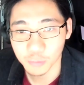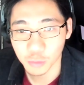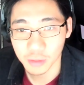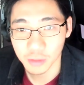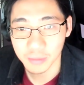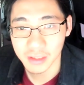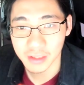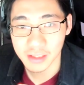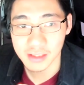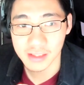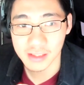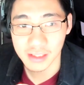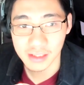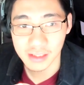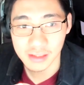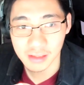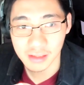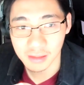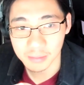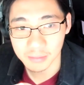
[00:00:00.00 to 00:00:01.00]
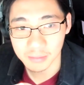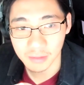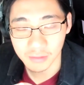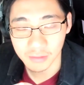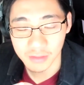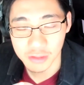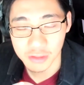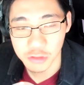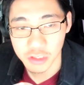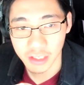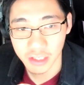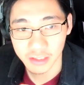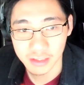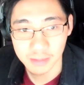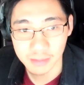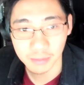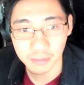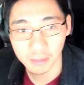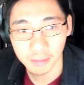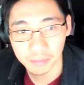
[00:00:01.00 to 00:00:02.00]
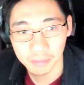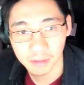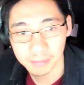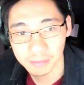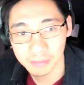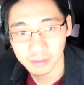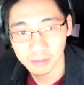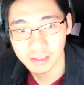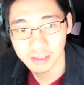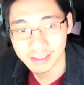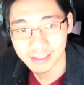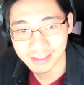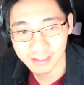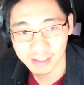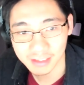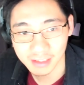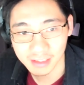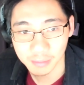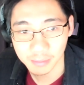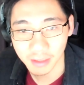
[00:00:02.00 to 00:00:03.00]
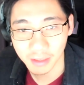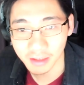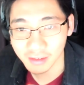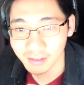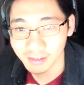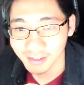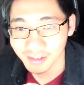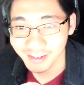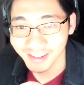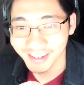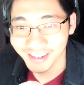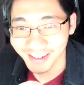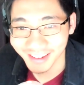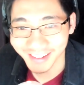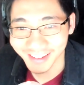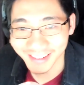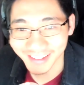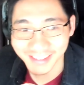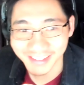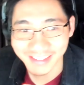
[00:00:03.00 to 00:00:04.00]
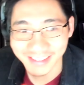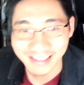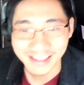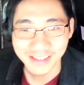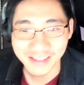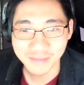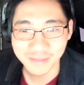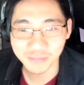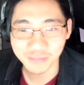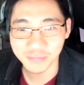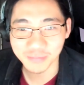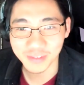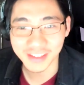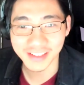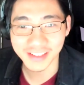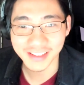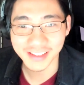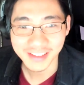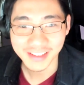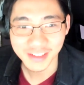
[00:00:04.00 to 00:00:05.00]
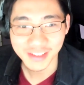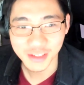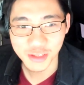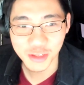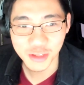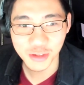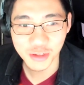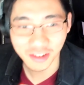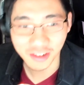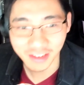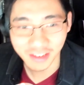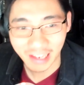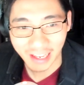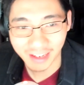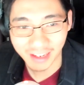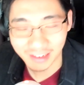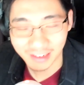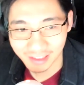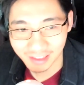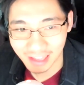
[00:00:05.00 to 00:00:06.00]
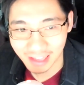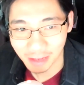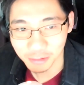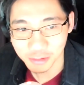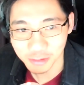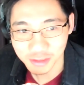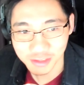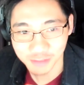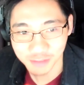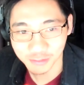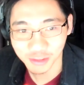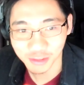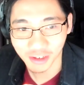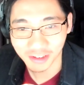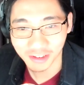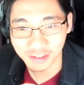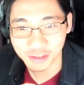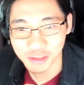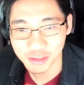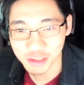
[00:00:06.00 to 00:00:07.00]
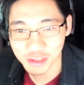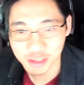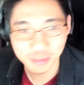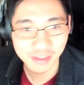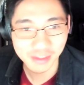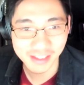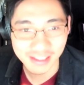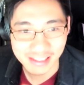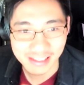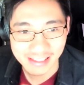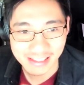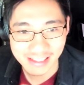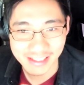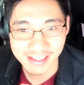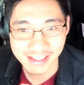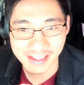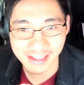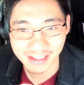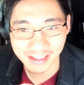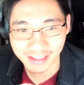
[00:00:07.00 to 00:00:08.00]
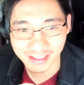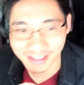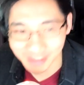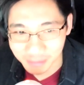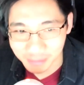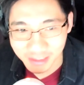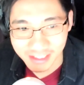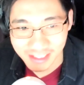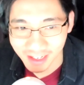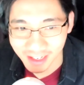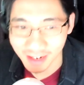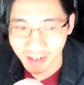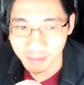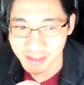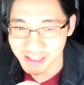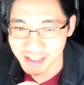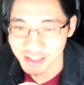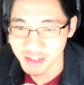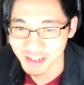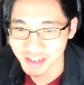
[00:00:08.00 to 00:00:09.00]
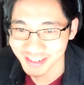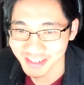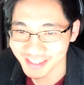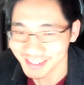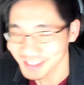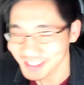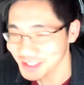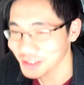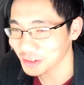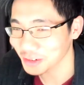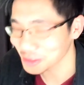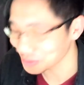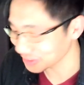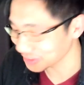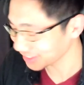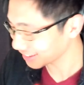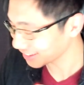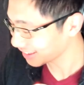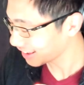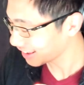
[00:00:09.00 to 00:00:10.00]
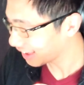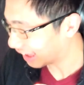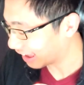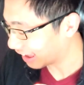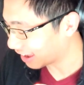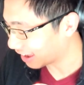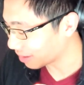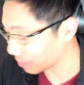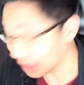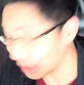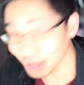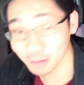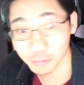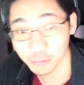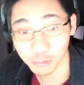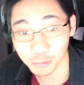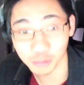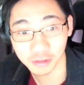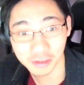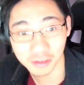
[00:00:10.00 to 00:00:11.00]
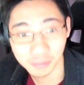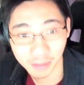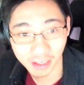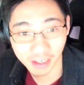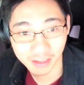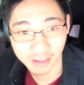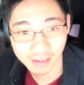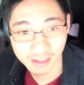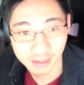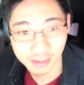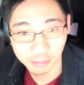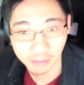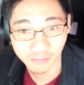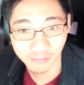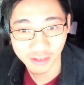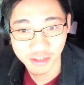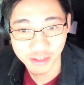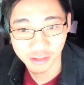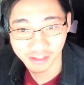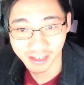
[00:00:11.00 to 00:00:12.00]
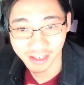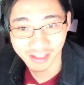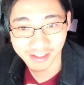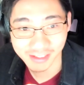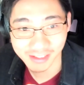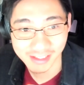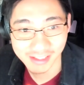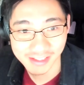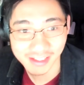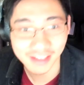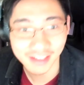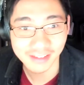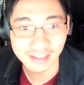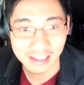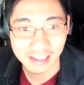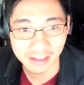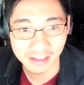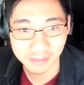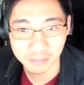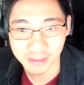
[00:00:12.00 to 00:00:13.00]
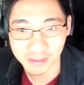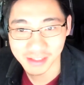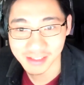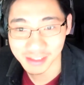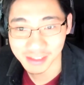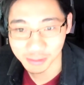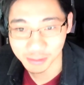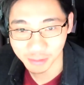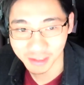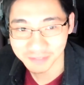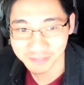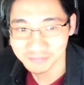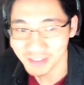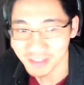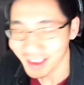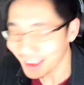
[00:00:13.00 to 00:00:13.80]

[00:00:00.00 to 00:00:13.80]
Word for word: we may see some of these jackets pop up in eBay and be struck at thousands of dollars just because it's limited time edition, so to speak, um, and worn by these professional athletes and Olympians as well.